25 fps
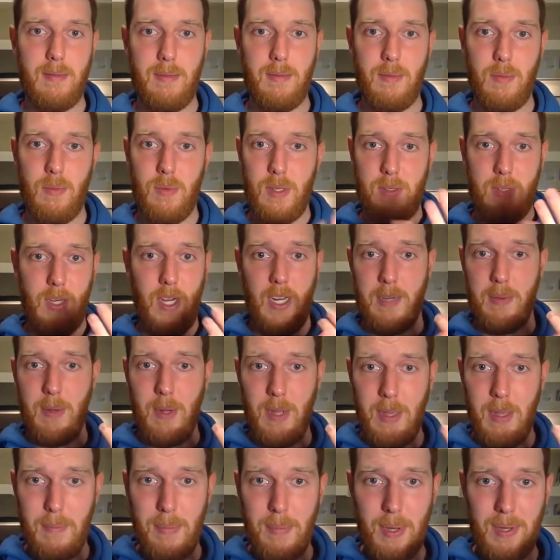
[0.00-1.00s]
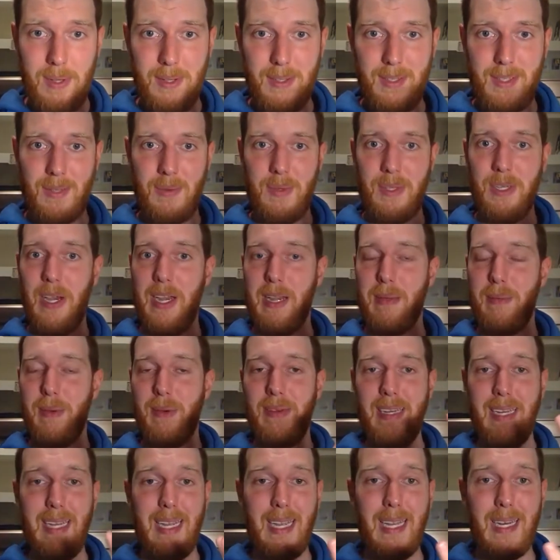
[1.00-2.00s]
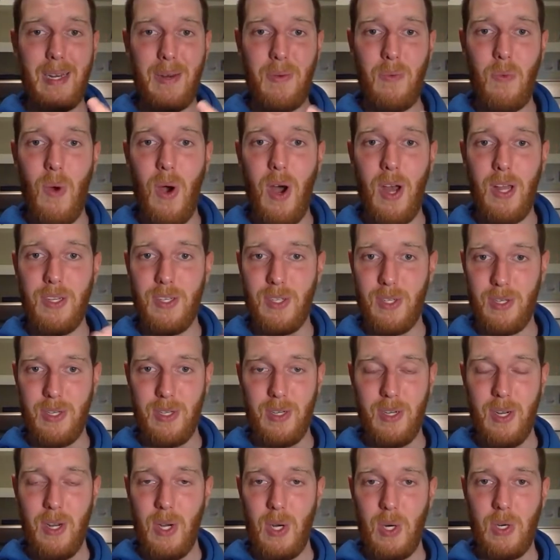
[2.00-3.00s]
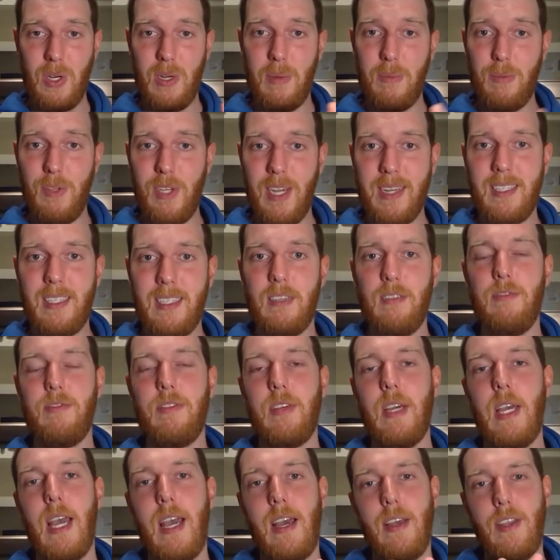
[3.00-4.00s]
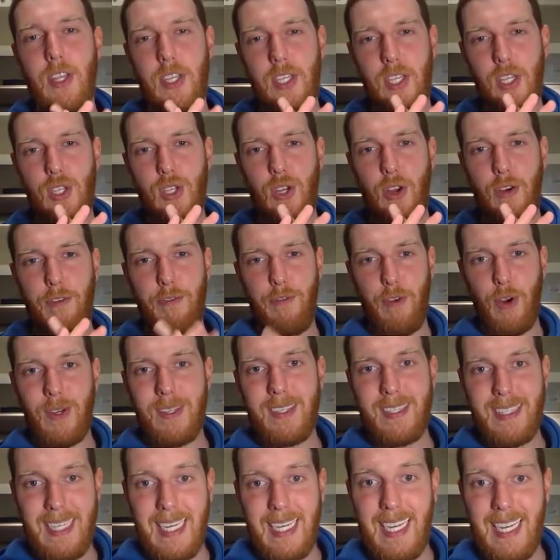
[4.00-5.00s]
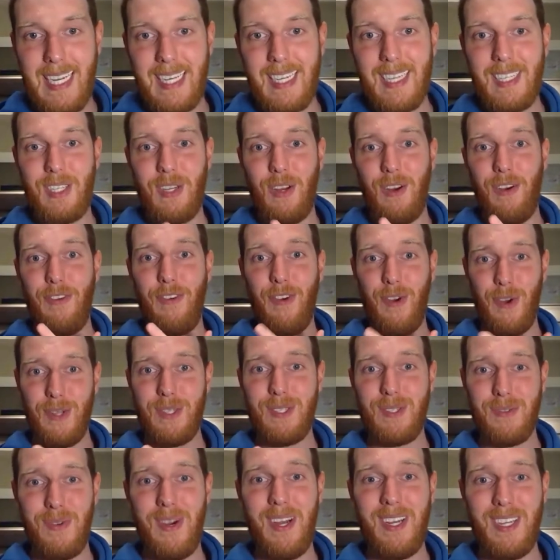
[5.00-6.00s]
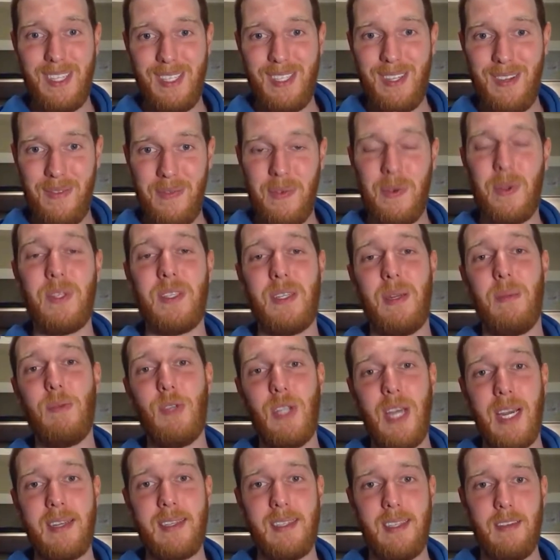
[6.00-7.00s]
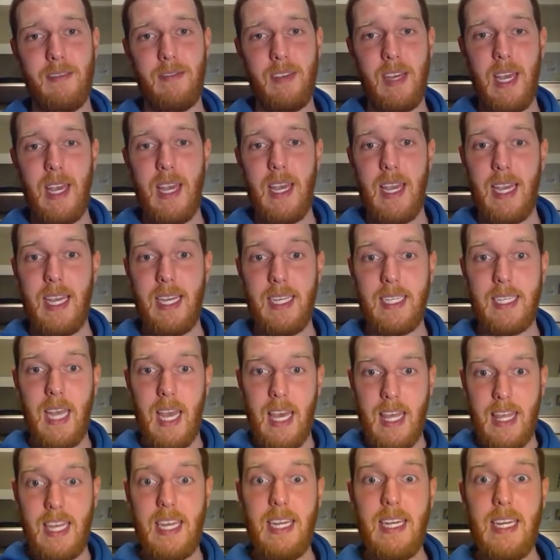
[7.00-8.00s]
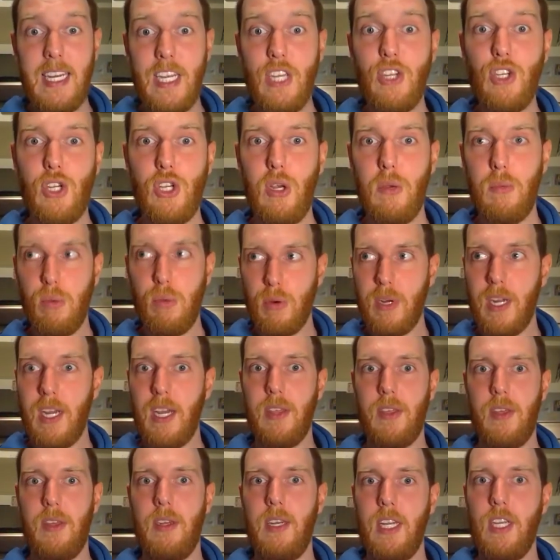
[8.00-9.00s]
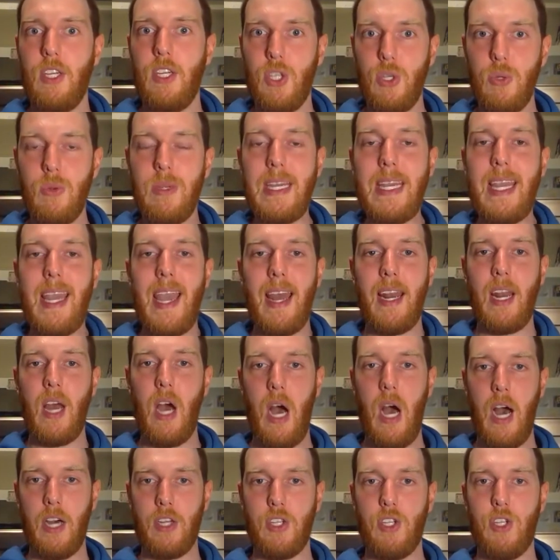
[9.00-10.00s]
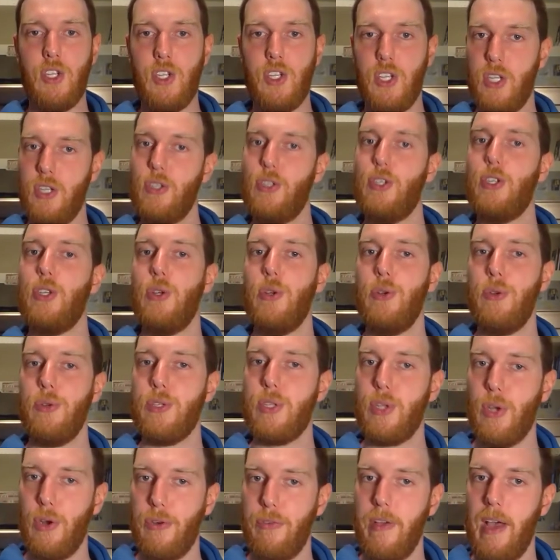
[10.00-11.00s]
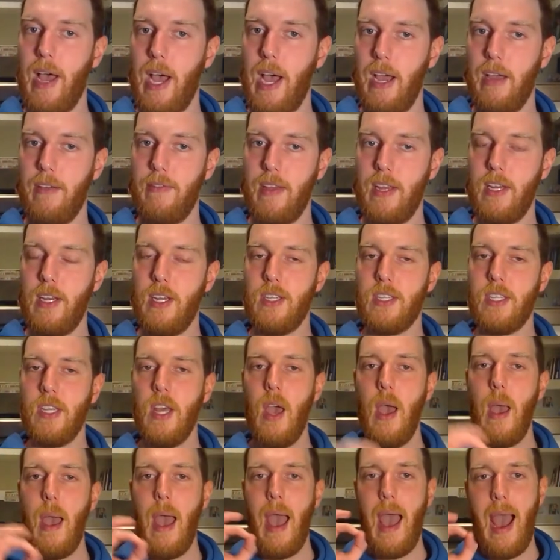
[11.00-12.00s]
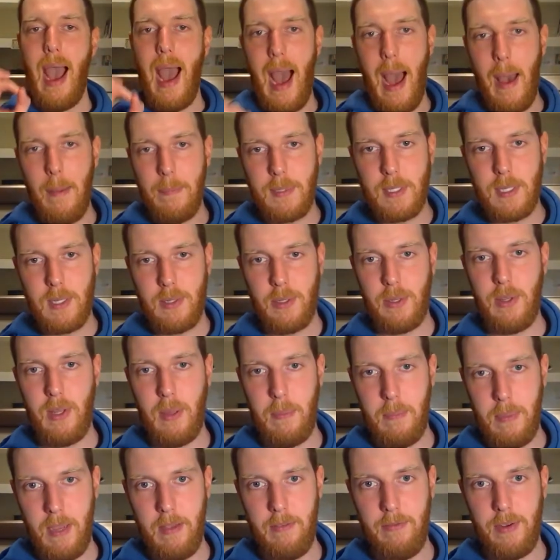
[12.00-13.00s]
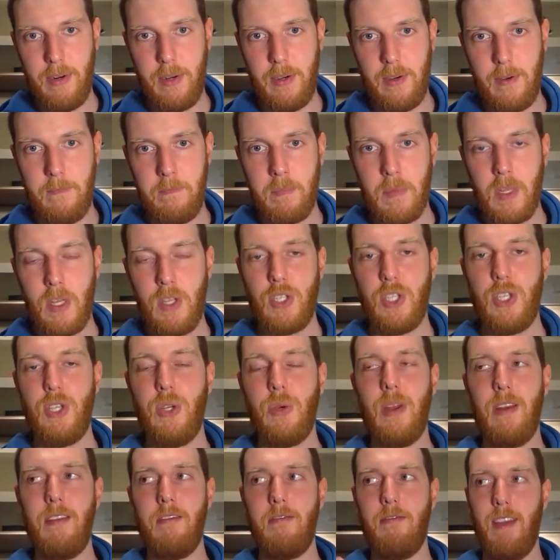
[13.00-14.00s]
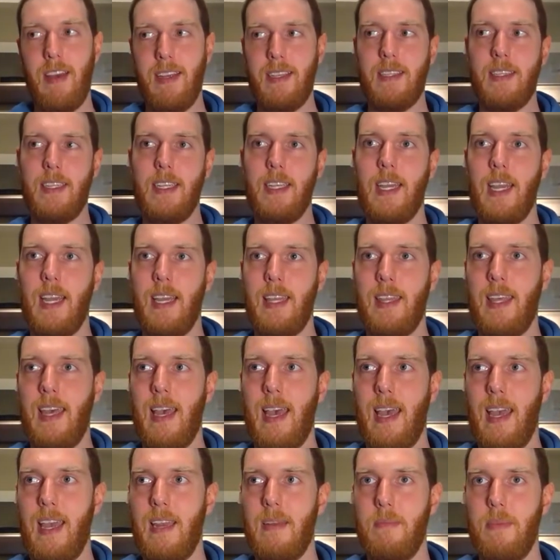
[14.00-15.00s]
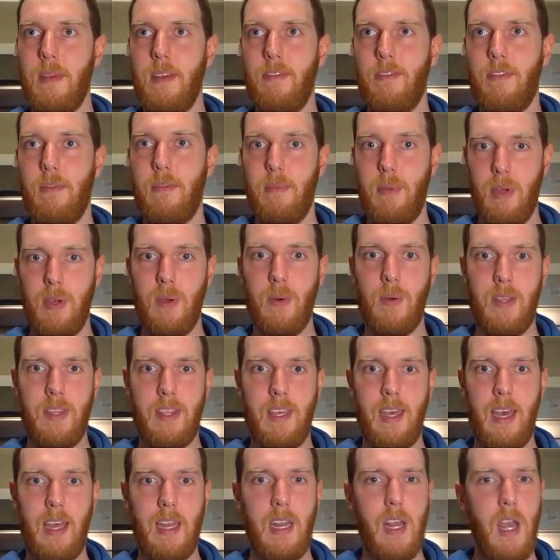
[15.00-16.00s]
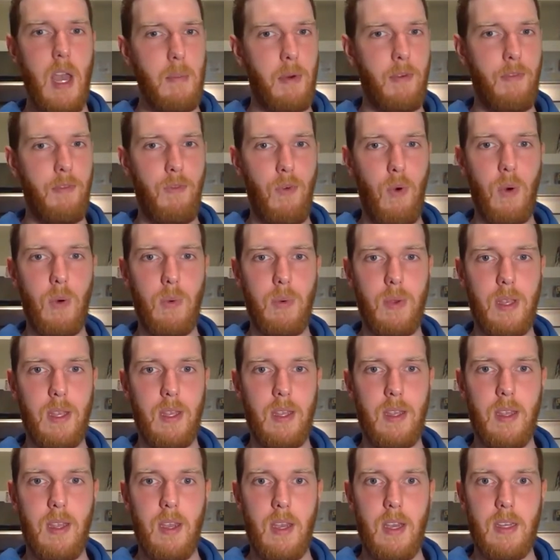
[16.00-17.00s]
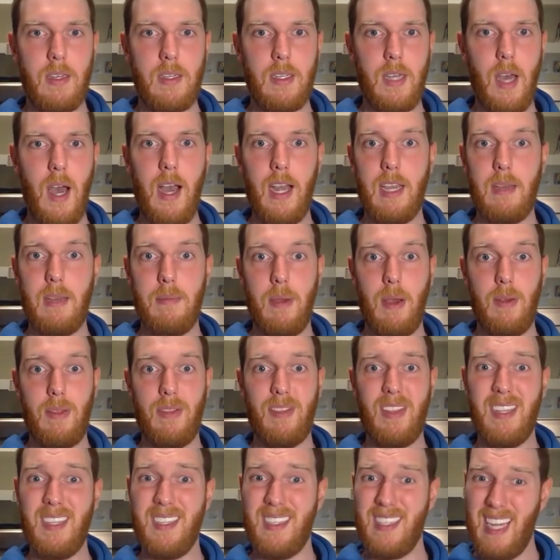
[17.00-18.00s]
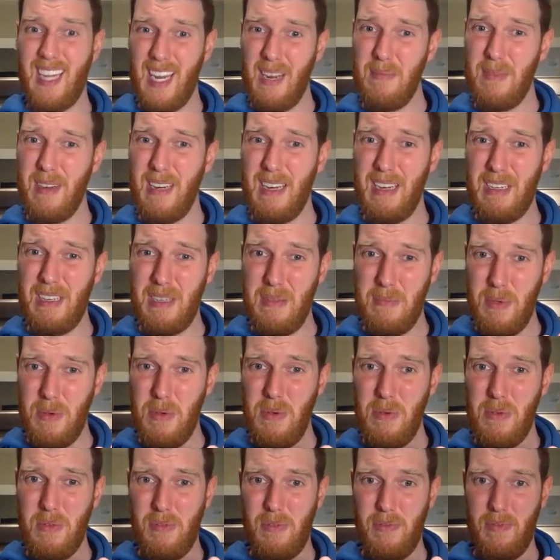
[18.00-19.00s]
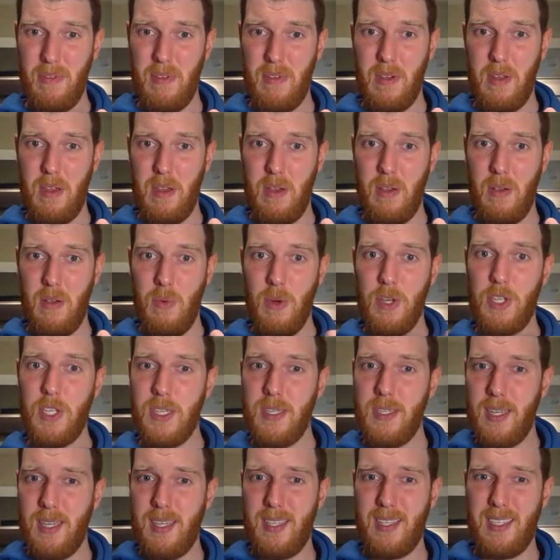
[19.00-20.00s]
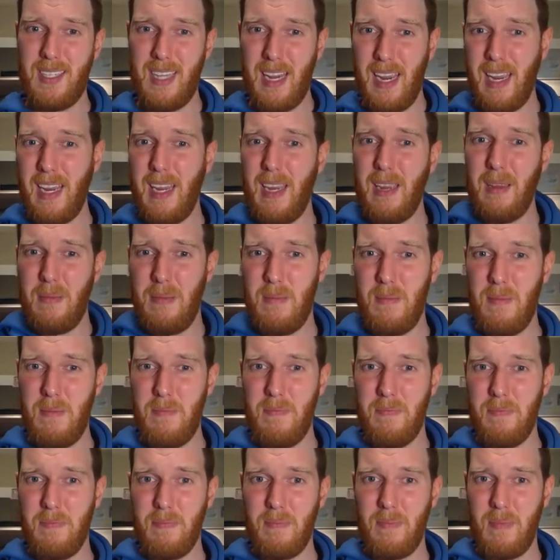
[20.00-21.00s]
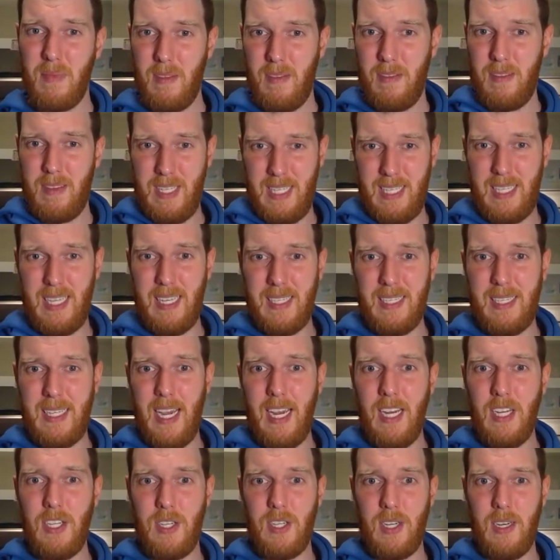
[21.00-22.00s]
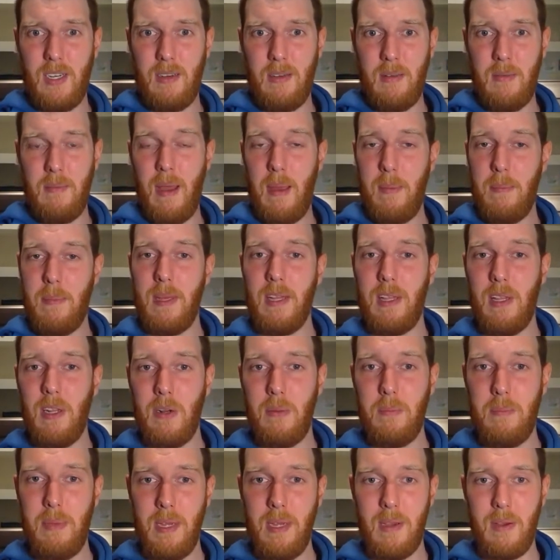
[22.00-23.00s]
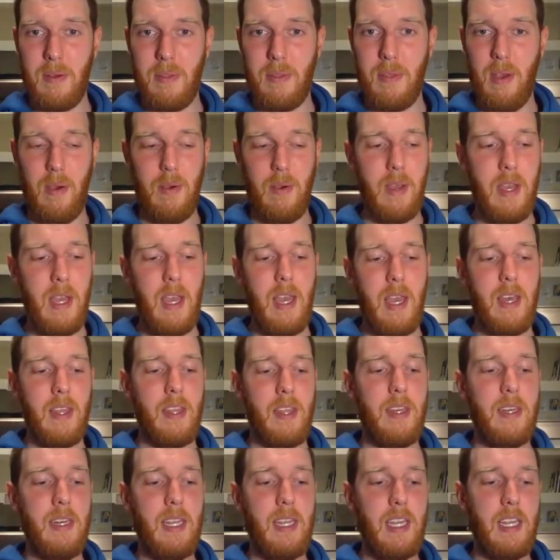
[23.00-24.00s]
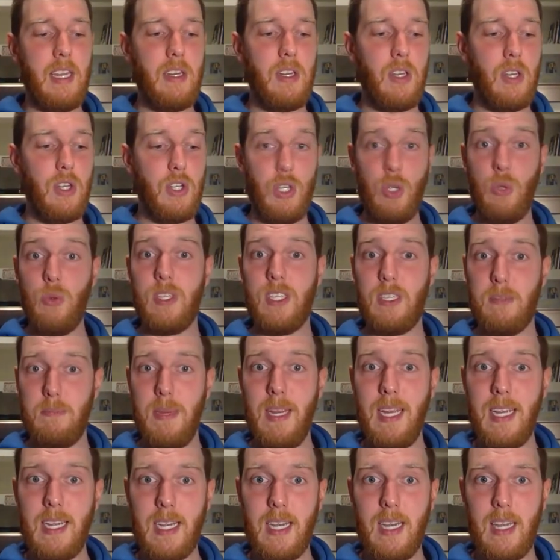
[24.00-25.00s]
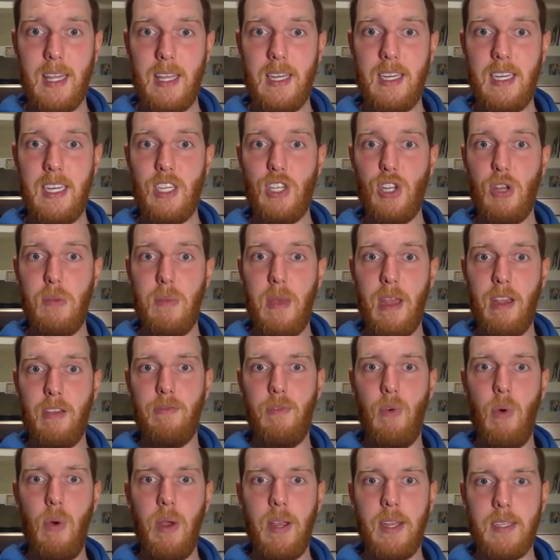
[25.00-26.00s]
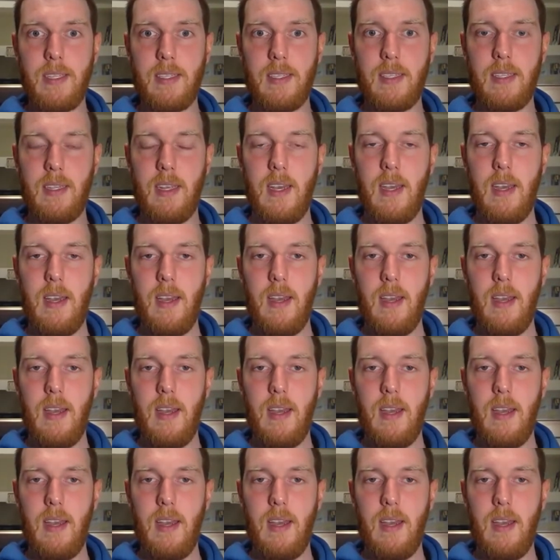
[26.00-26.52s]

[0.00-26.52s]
we talk about impulse, we talk about need and want or objective. This is your first need, it's your first one, it's your first objective, is the need to breathe, the need to get oxygen to survive. And it's absolutely pivotal to investigate that and be familiar with that before we talk about the same need to move, which is the same sensation. It might be a little bigger though. The need to speak, the need to make voice,